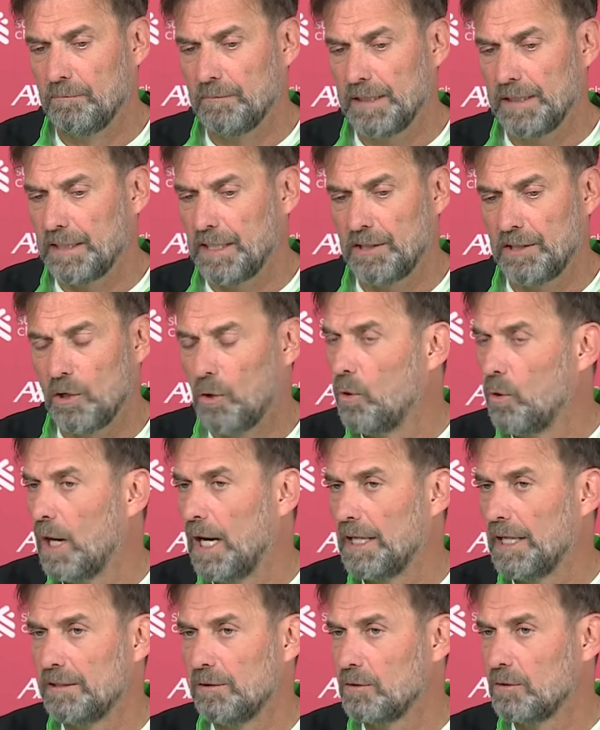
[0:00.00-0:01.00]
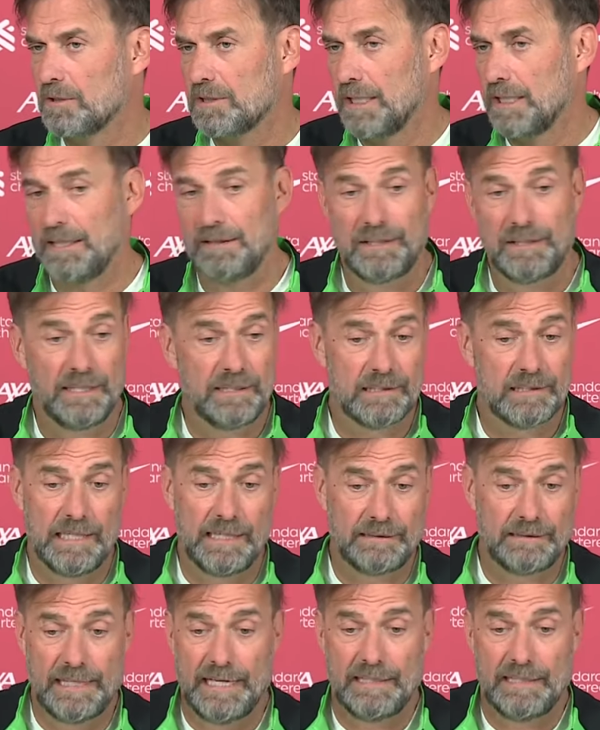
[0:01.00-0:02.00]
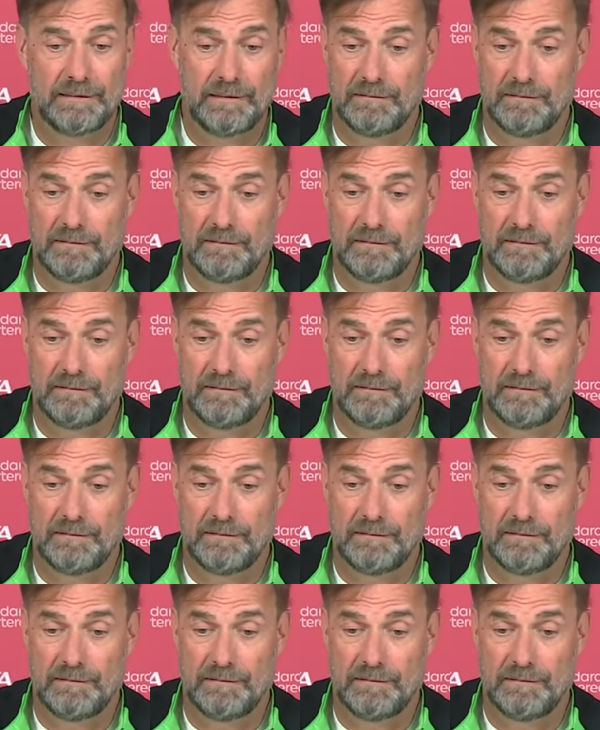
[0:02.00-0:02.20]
they know I don't say things like that